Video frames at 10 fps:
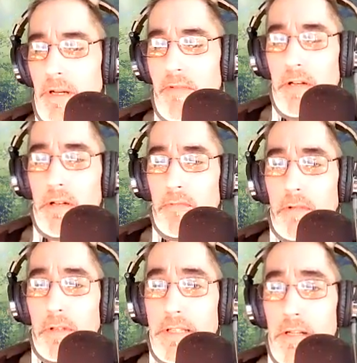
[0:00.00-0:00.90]
never going to
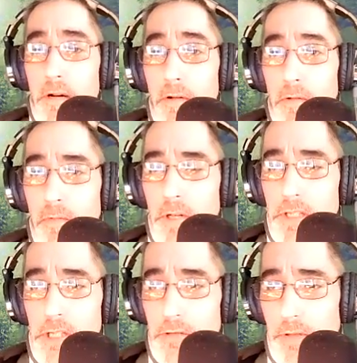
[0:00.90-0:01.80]
really know
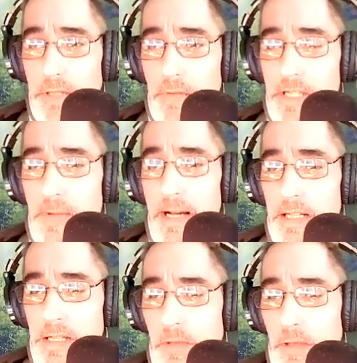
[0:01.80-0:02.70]
what's truly
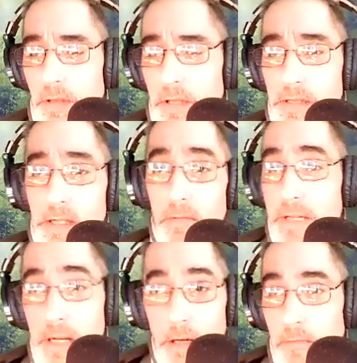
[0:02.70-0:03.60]
responsible until we
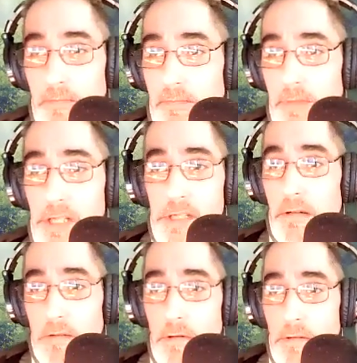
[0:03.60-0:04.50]
know. We just
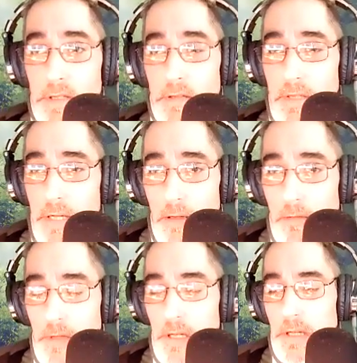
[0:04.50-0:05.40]
don't know until we
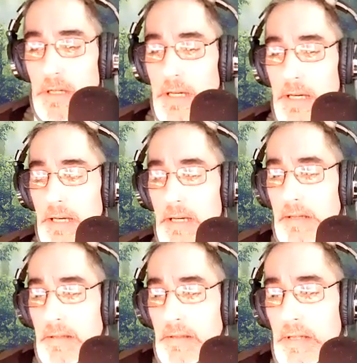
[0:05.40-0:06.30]
know.
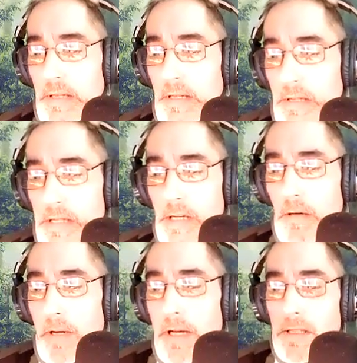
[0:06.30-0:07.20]
And
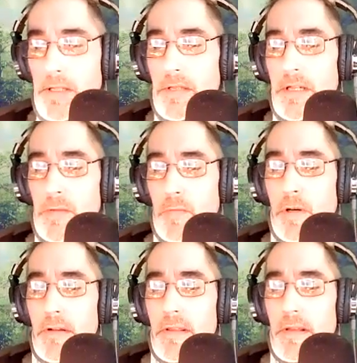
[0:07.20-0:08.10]
so it's
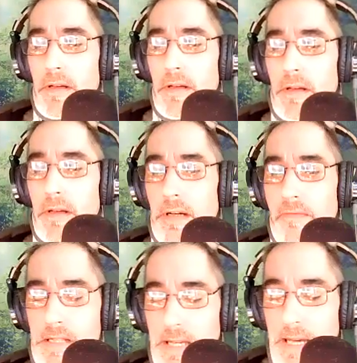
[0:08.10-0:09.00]
worth
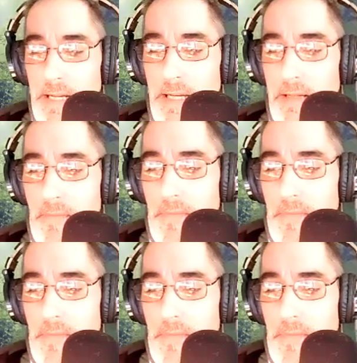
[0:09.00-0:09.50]
investigating.